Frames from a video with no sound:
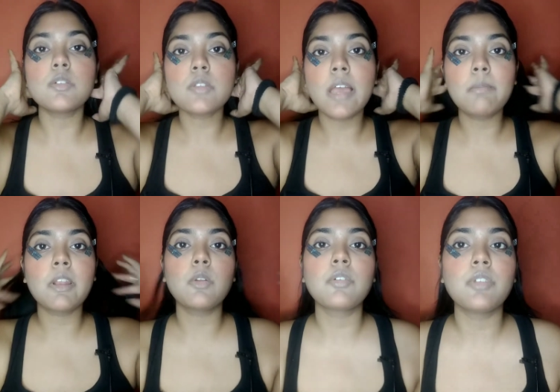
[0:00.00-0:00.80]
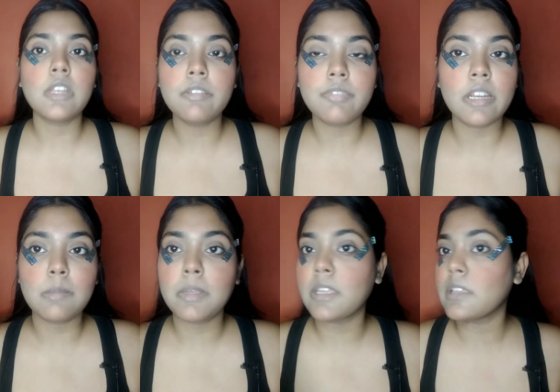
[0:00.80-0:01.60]
so I might look really
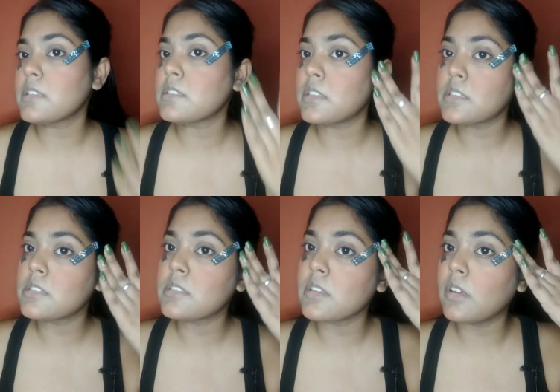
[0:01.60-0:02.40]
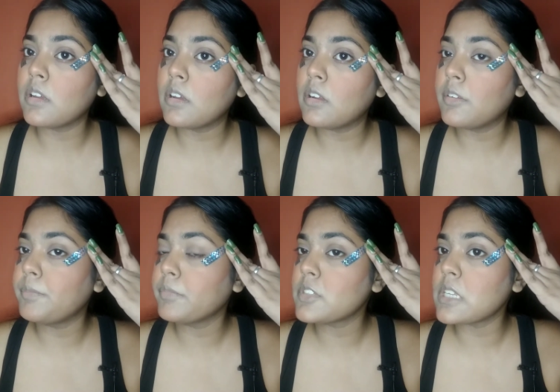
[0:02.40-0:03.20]
funny because this
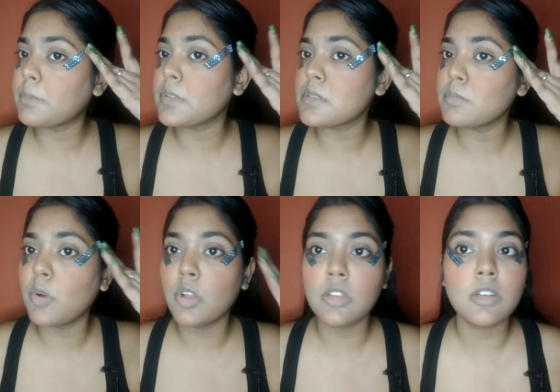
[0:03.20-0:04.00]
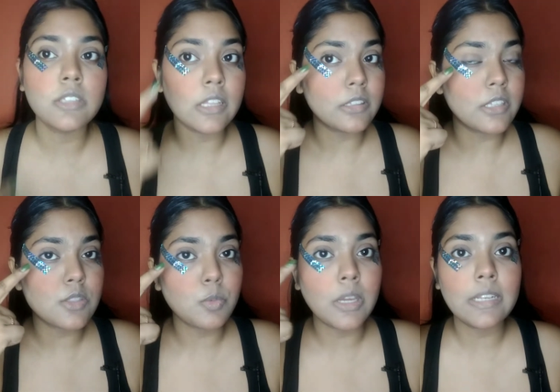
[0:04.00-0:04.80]
tape is smaller than
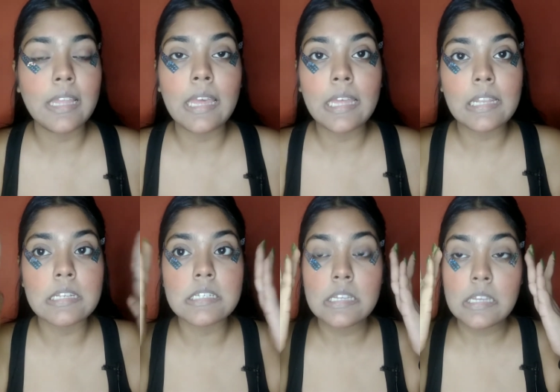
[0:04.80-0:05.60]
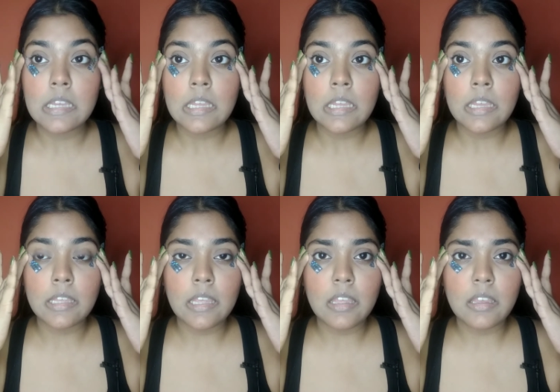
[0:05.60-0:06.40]
this one, and
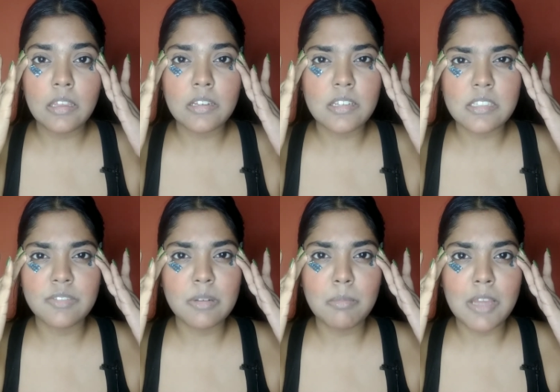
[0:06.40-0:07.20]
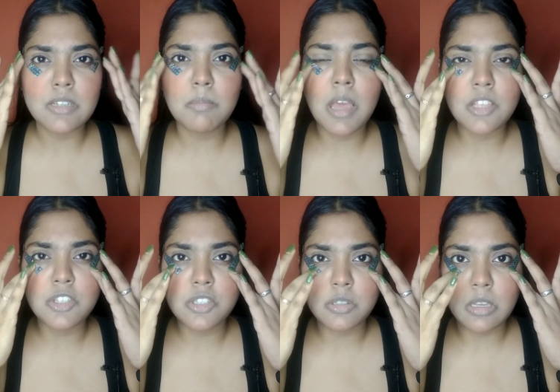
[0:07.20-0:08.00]
yeah, it doesn't even matter
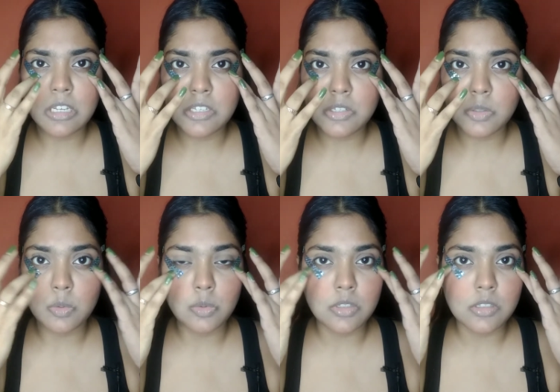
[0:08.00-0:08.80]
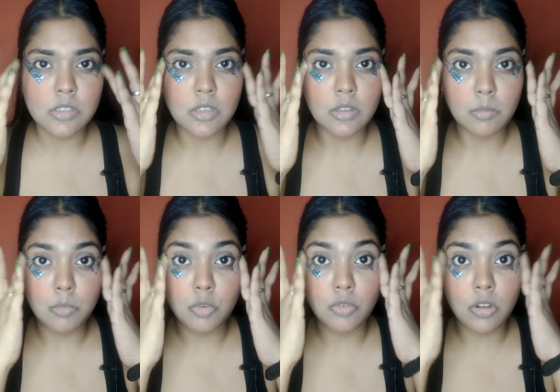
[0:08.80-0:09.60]
much, so I need to just
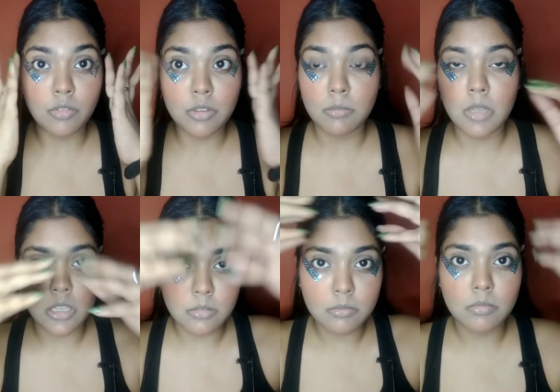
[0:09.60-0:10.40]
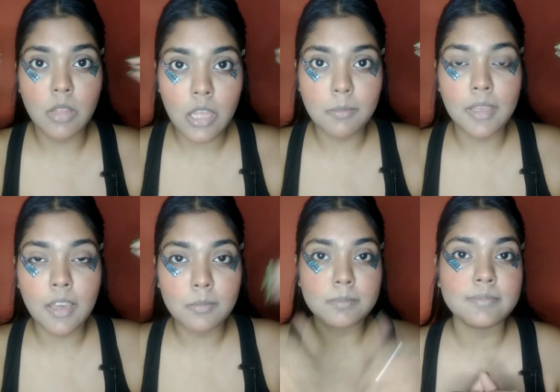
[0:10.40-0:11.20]
move on with my eye
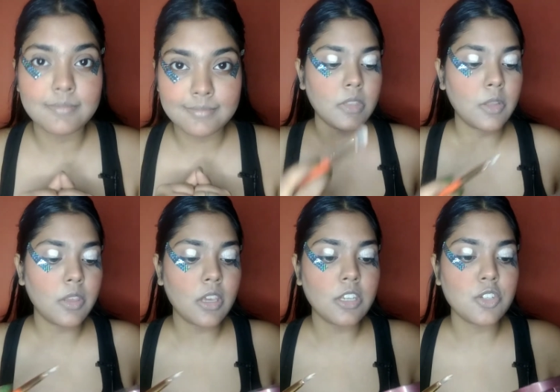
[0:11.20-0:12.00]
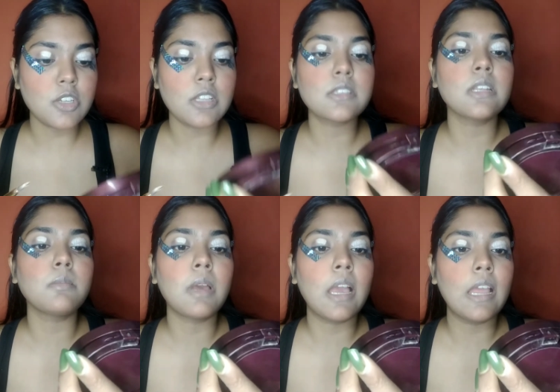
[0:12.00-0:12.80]
makeup. Now here I need to conceal
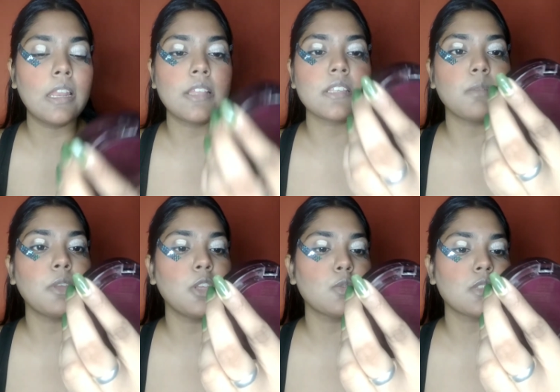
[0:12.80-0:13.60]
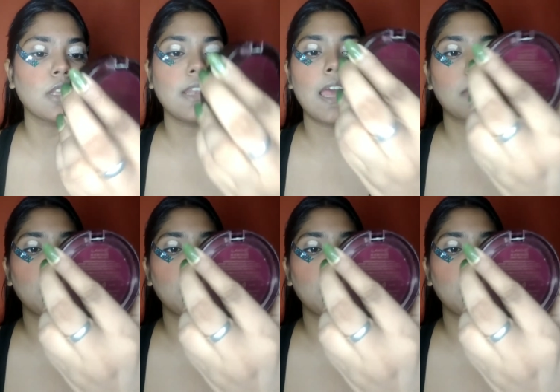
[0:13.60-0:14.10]
my eyelids. I'll be using Lakme